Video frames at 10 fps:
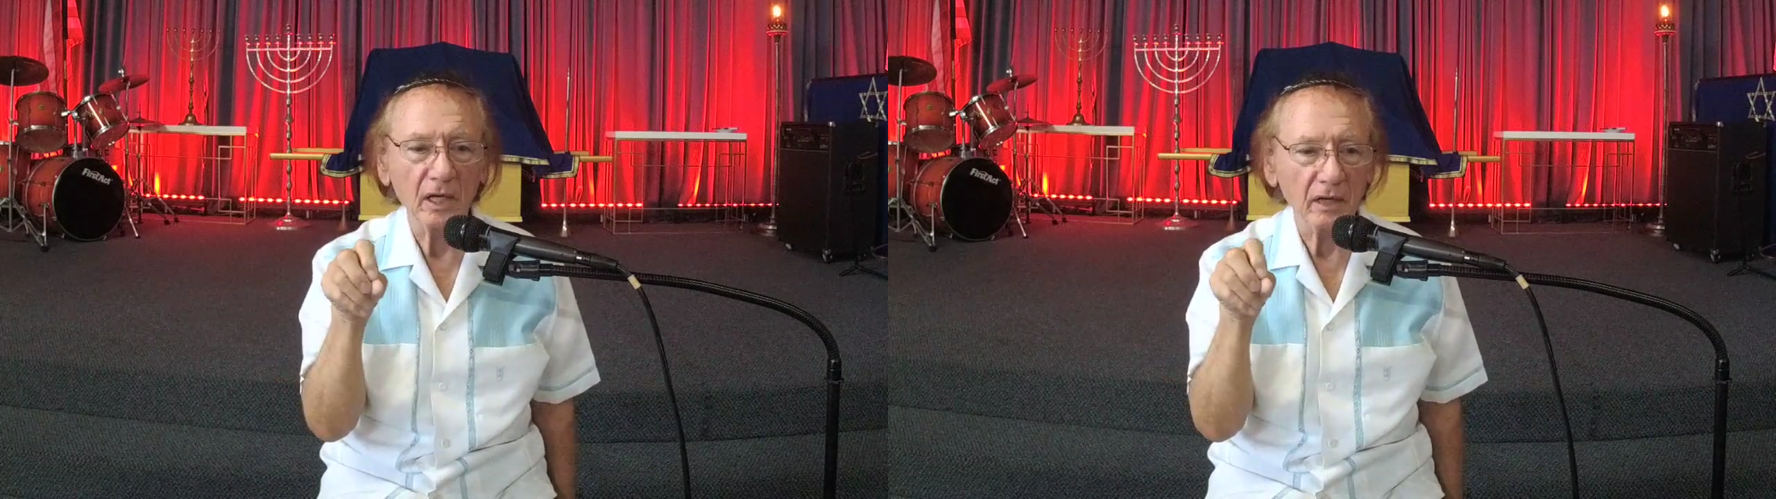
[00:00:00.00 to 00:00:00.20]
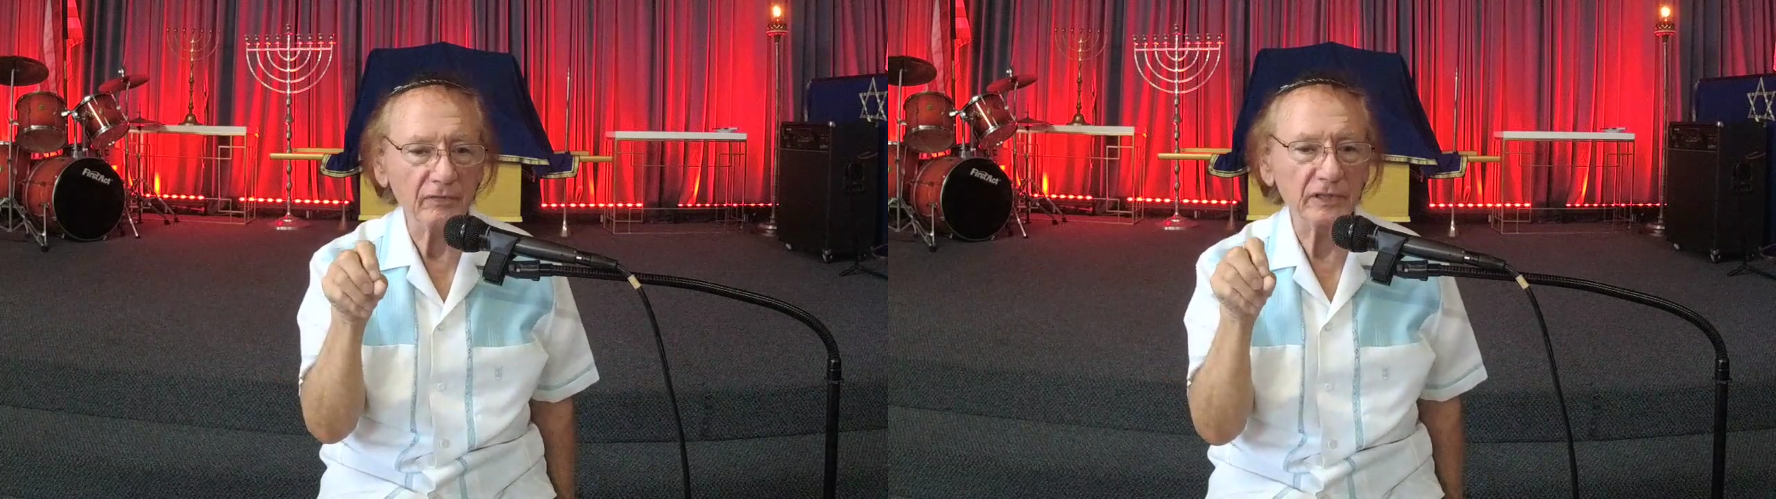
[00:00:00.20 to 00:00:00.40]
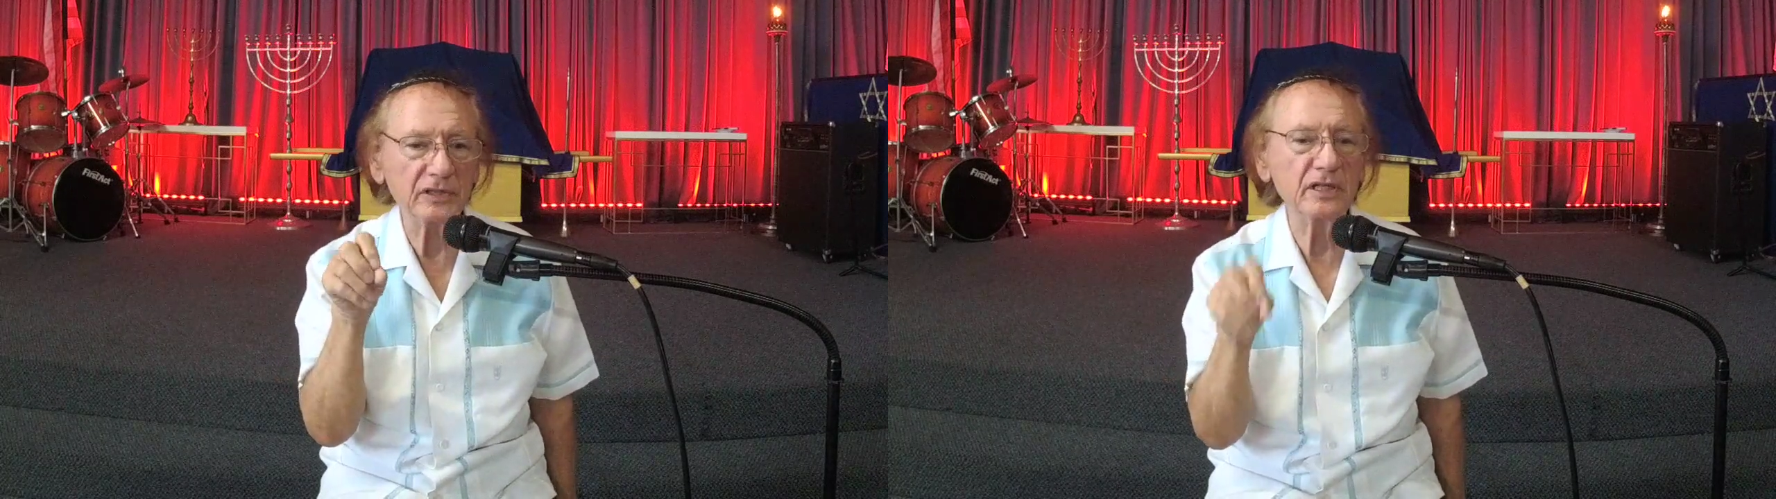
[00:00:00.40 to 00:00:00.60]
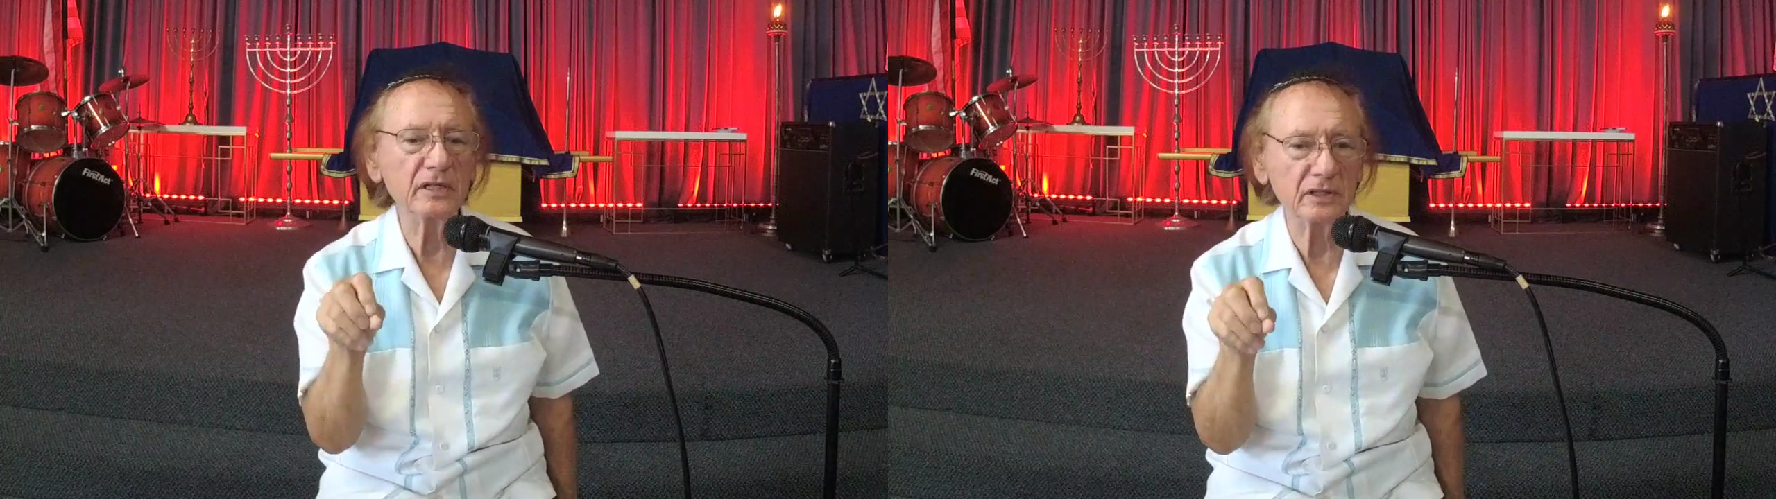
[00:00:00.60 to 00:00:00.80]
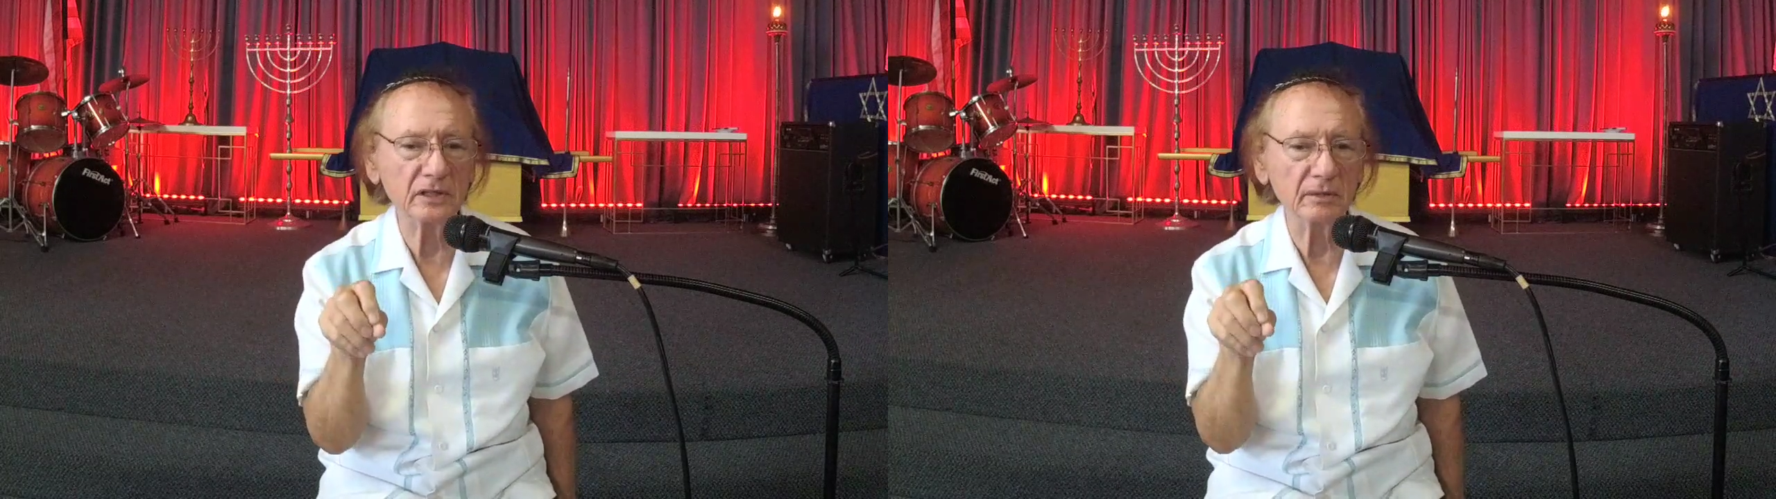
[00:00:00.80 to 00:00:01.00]
of a
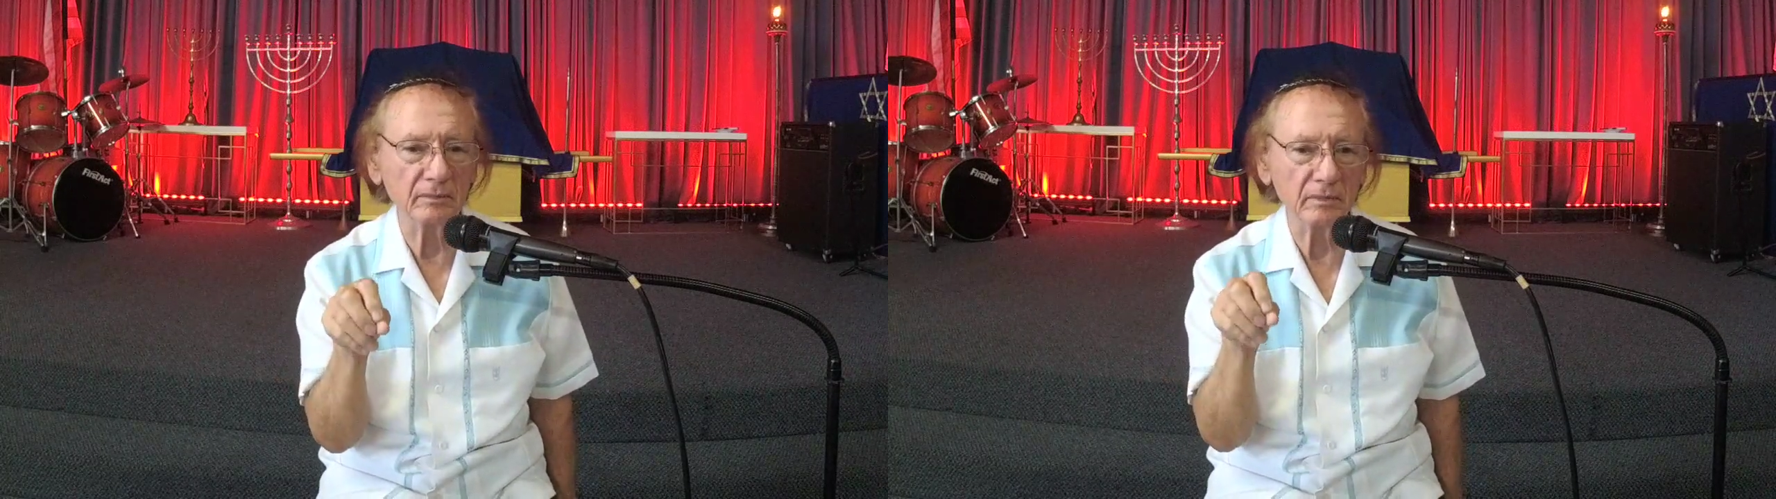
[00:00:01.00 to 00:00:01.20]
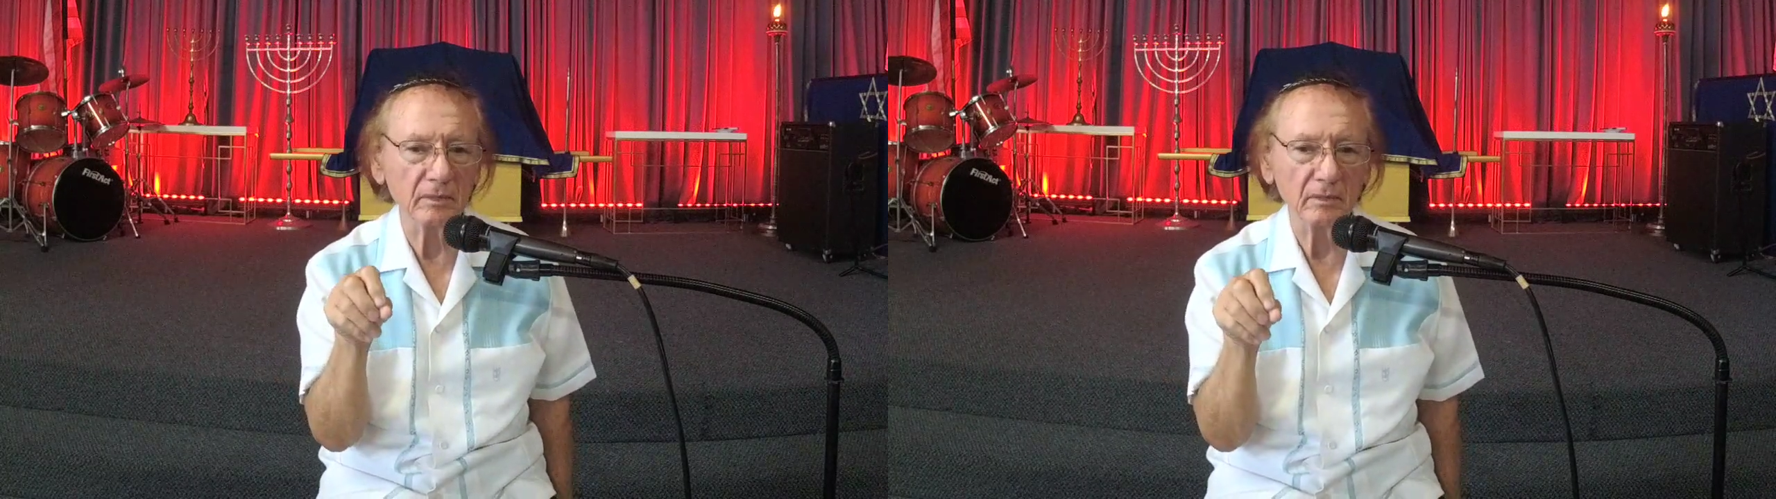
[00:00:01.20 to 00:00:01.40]
system